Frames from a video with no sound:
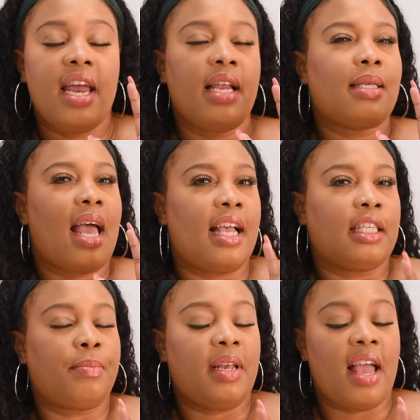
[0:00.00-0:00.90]
It is
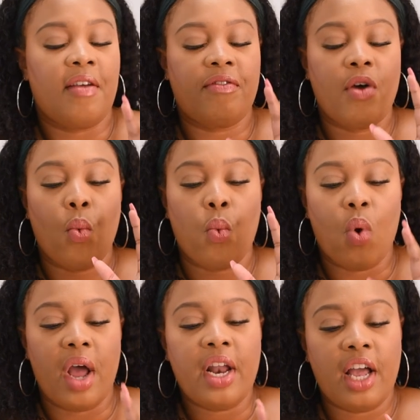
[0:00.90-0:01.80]
SPF
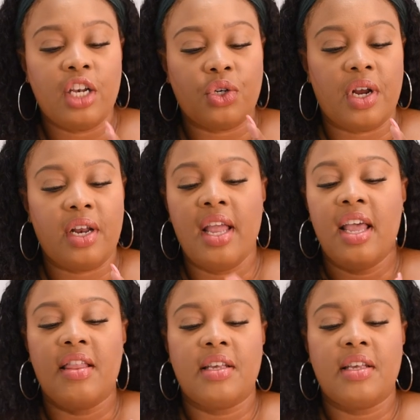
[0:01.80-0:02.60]
100.